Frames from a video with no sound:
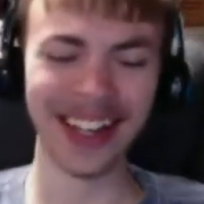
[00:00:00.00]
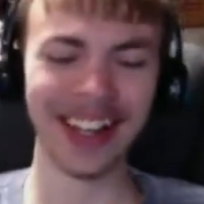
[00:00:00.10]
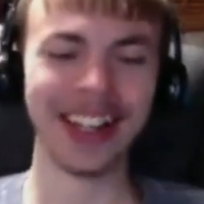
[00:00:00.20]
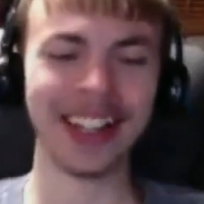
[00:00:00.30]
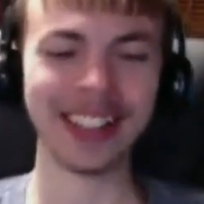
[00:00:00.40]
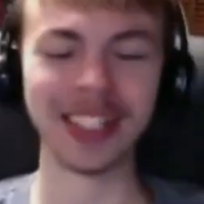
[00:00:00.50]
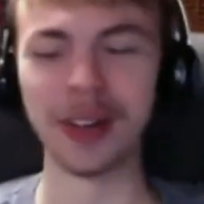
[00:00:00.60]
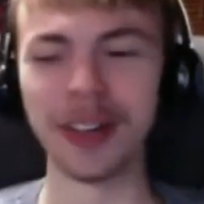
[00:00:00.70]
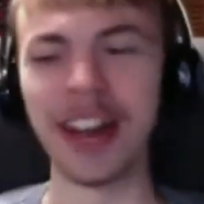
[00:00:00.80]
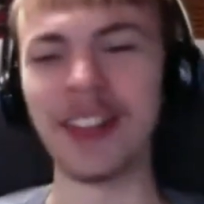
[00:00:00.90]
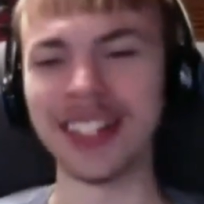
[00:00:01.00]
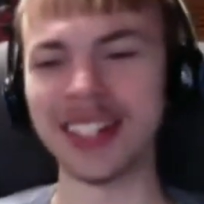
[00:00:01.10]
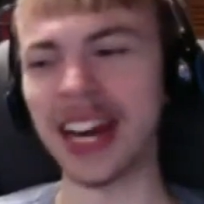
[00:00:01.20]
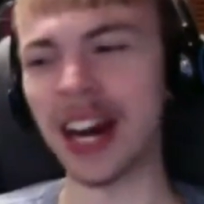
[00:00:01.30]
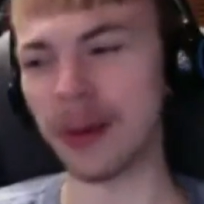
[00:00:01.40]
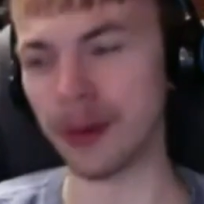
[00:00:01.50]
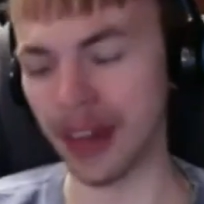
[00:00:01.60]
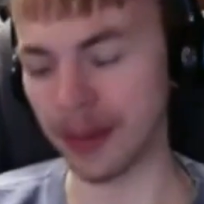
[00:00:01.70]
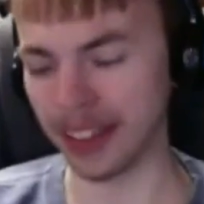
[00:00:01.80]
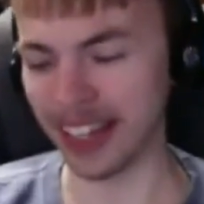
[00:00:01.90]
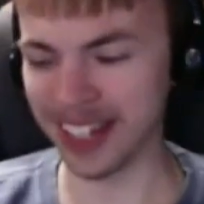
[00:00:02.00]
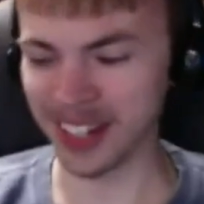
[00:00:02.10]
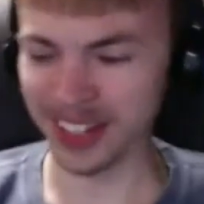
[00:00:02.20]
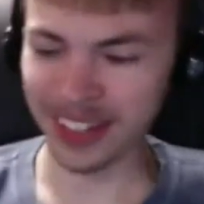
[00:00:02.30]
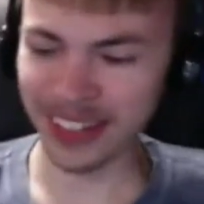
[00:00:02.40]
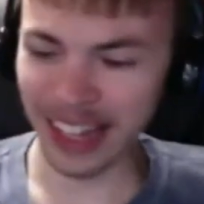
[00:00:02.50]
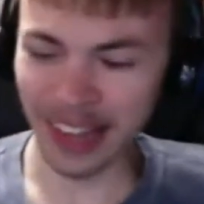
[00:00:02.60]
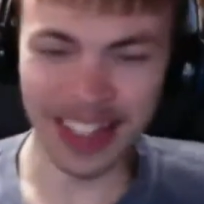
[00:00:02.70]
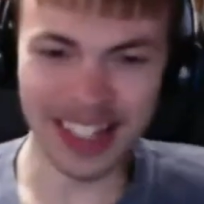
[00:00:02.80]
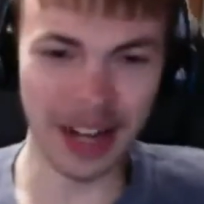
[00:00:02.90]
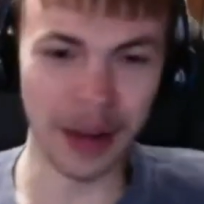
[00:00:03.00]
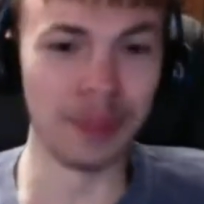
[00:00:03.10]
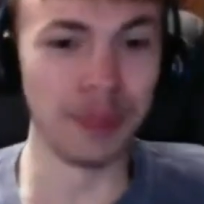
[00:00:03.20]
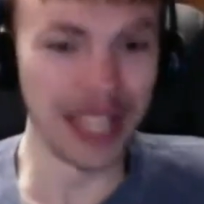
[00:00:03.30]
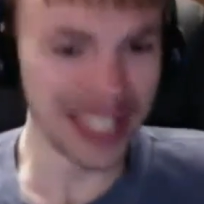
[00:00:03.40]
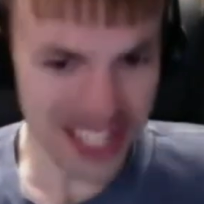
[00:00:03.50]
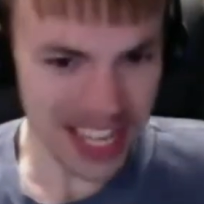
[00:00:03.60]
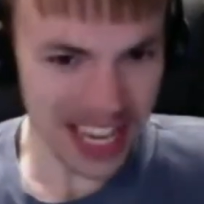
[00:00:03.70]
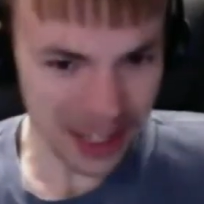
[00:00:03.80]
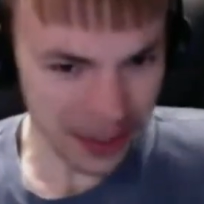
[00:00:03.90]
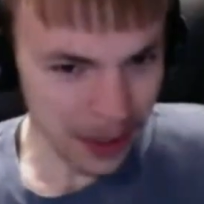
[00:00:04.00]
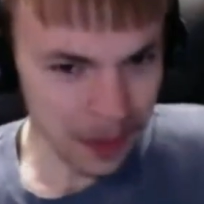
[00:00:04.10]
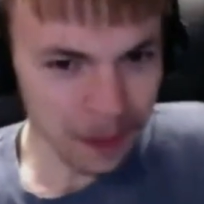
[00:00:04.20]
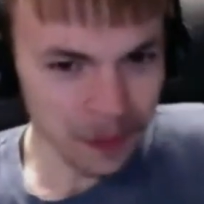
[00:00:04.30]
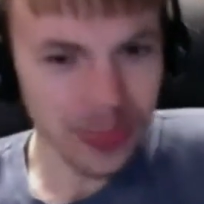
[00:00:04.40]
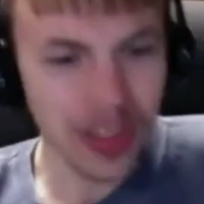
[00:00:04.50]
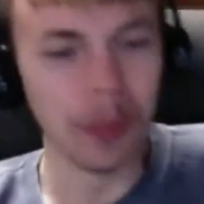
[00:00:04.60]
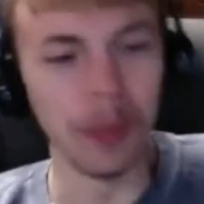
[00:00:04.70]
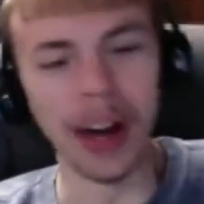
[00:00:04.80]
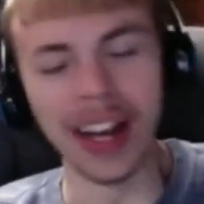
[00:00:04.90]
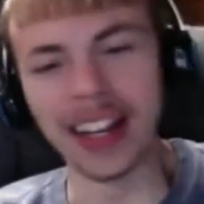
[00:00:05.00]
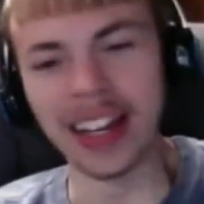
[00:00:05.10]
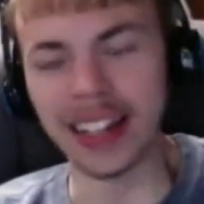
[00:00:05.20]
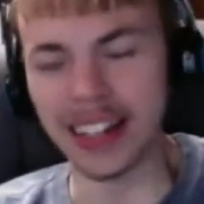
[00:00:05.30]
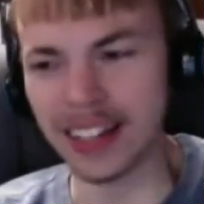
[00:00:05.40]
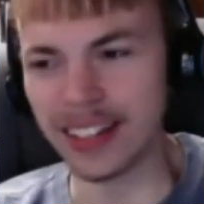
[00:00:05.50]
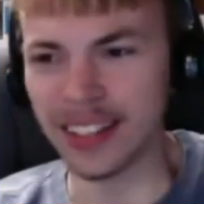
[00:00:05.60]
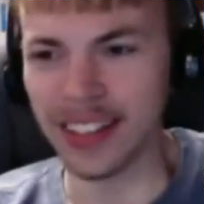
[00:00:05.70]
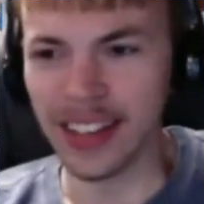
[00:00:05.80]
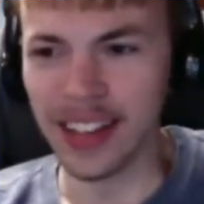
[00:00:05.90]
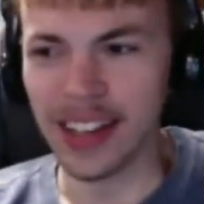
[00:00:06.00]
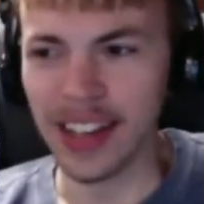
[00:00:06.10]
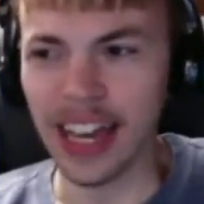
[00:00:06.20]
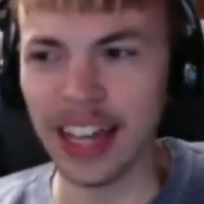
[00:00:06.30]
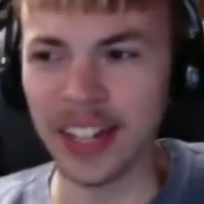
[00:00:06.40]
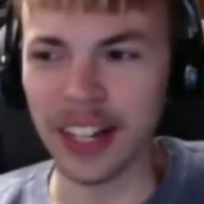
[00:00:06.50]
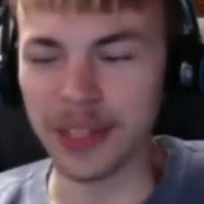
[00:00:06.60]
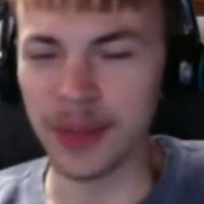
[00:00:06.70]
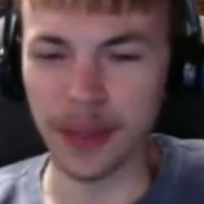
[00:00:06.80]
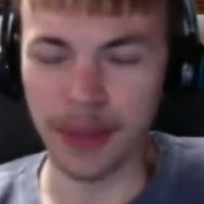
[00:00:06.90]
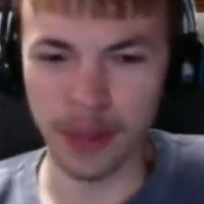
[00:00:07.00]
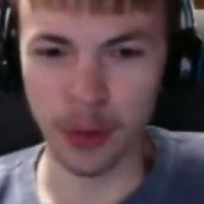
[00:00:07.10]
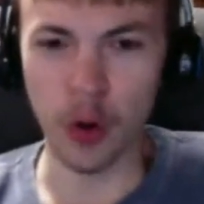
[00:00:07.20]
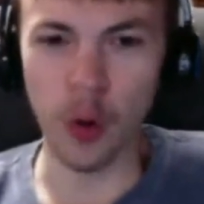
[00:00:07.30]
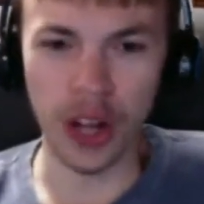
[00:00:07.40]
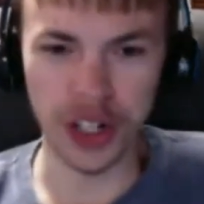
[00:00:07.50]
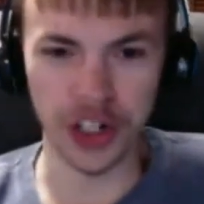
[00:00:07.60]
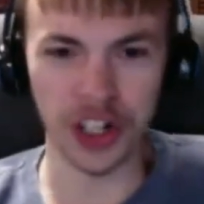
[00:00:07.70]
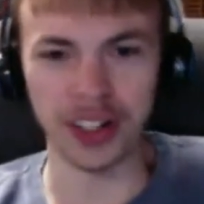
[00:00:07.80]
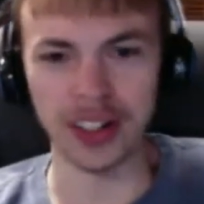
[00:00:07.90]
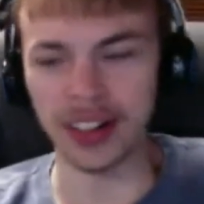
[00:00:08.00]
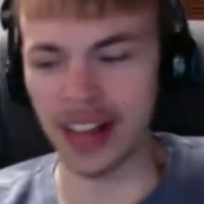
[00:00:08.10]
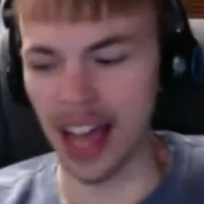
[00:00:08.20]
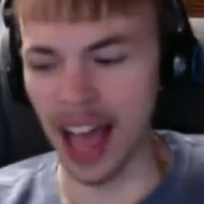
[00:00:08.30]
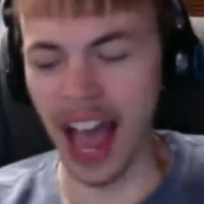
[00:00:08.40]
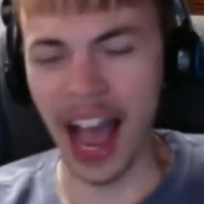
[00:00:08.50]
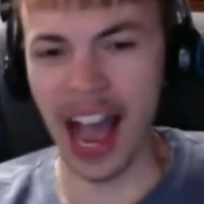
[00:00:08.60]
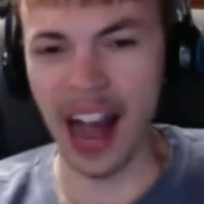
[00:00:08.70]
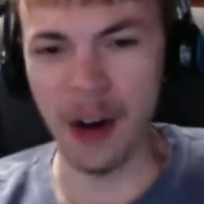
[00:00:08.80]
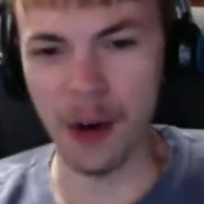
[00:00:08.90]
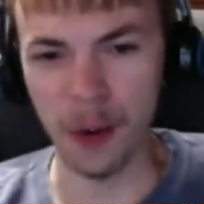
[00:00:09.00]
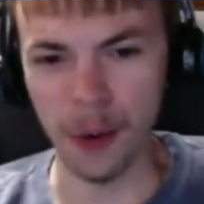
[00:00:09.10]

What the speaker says: So yeah, that's terrible. I mean, that's not a big scandal, but it does make people question how